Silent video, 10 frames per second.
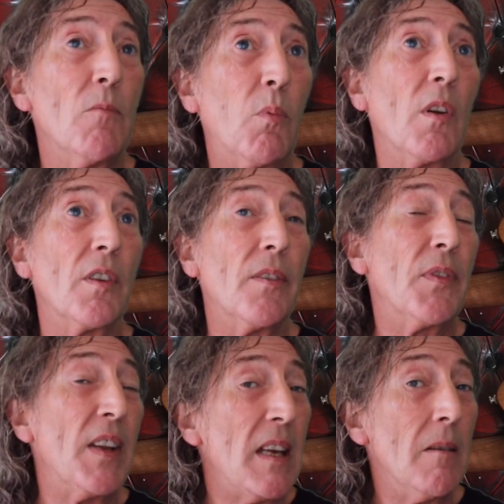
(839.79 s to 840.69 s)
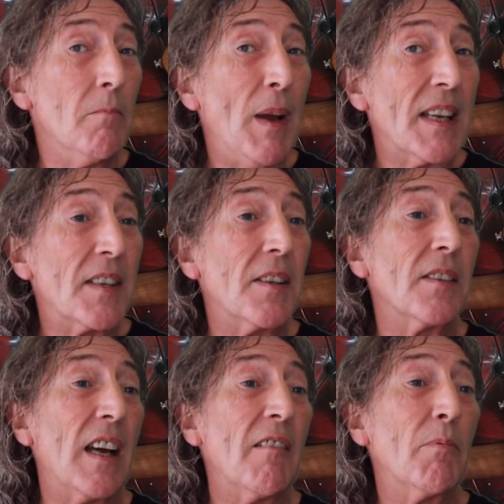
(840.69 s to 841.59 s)
one of the best
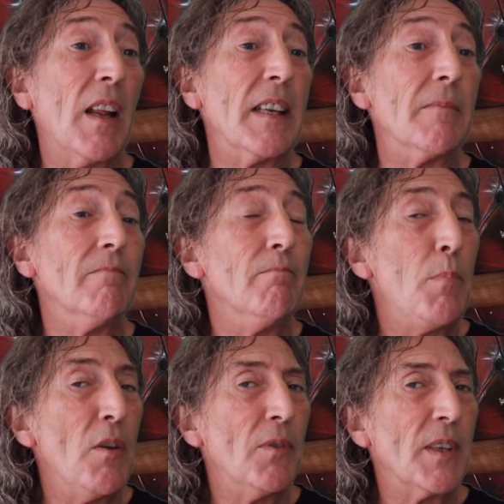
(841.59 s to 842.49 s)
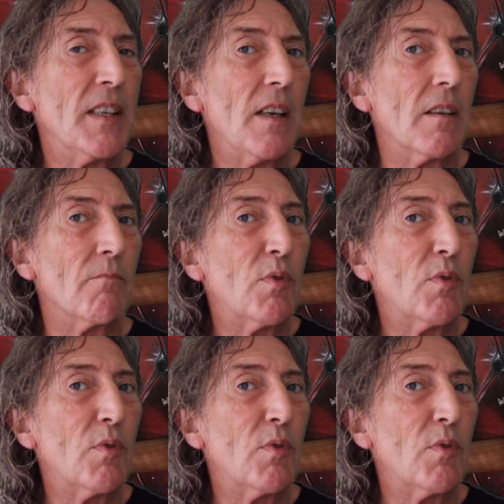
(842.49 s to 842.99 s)
that I've played. Beautiful guitar.